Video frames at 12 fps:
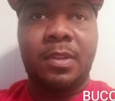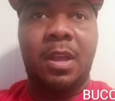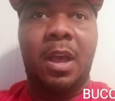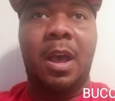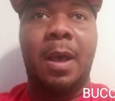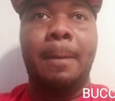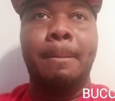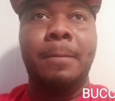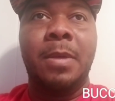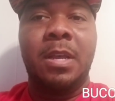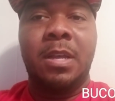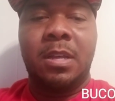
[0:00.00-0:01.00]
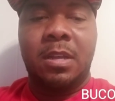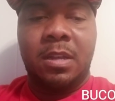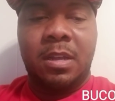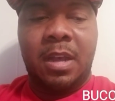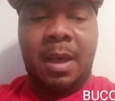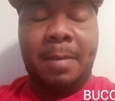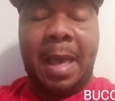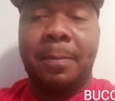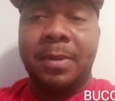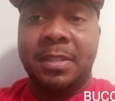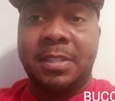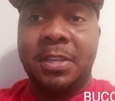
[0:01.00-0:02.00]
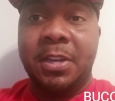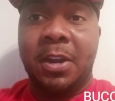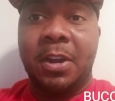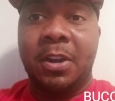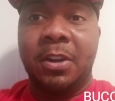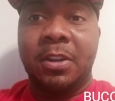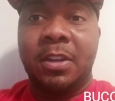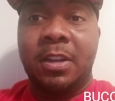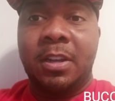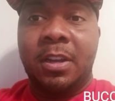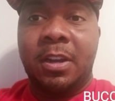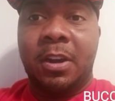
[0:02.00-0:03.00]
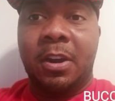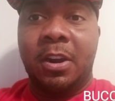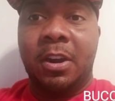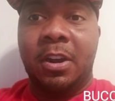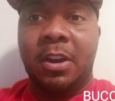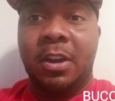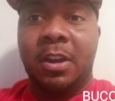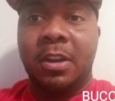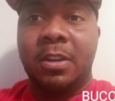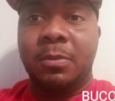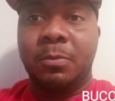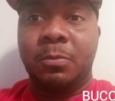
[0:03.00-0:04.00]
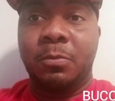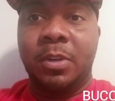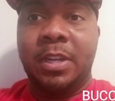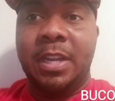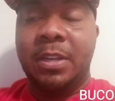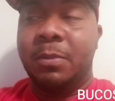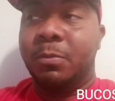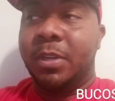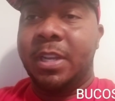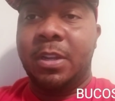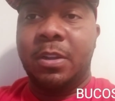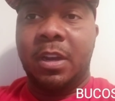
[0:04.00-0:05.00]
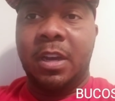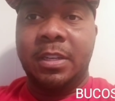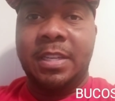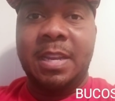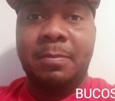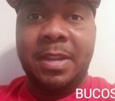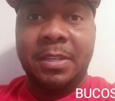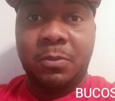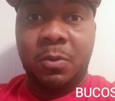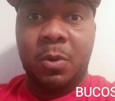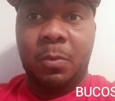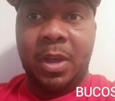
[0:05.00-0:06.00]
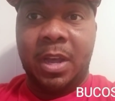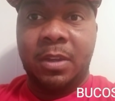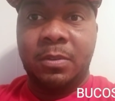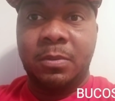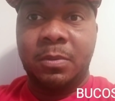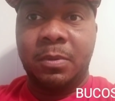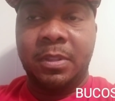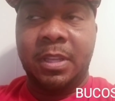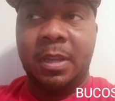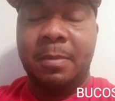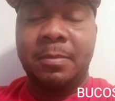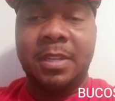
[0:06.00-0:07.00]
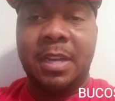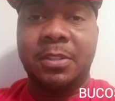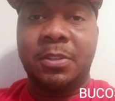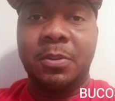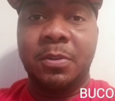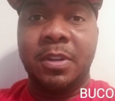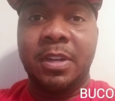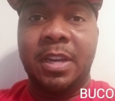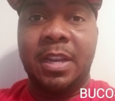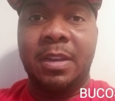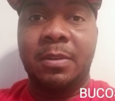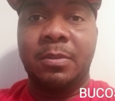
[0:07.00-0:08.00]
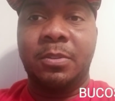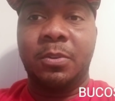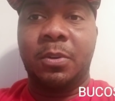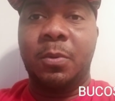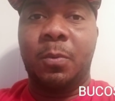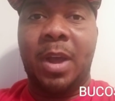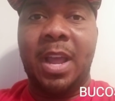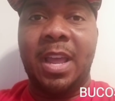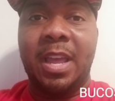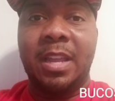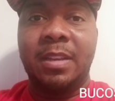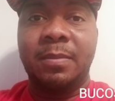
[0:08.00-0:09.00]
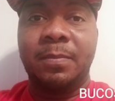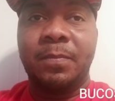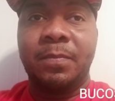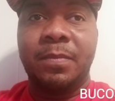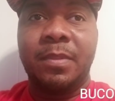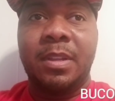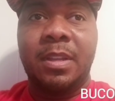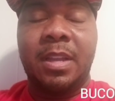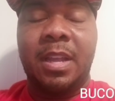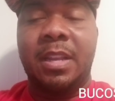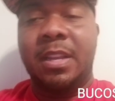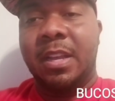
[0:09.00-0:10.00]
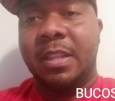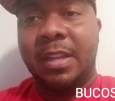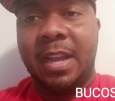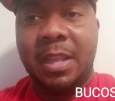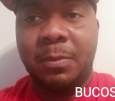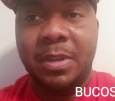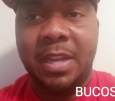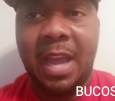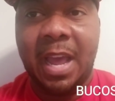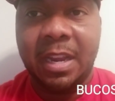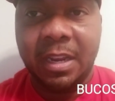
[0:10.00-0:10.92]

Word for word: Um, I'm happy to see our our uh, rookie rookie uh, DBs doing well with uh, MJ Stewart and Jordan Whitehead, and the other guy that we got.